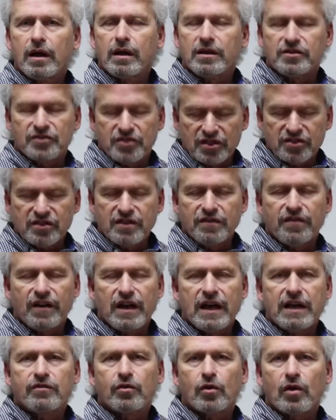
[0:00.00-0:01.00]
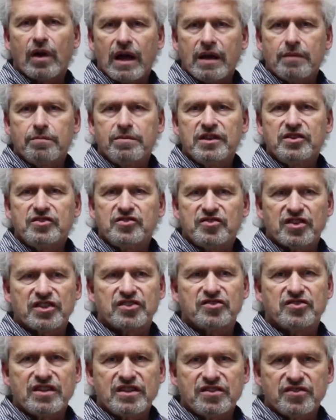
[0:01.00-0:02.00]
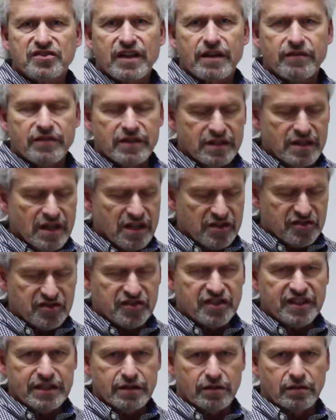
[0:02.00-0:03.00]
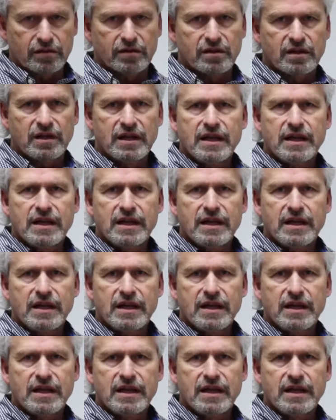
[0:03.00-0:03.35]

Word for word: 65 or IP67 sealed.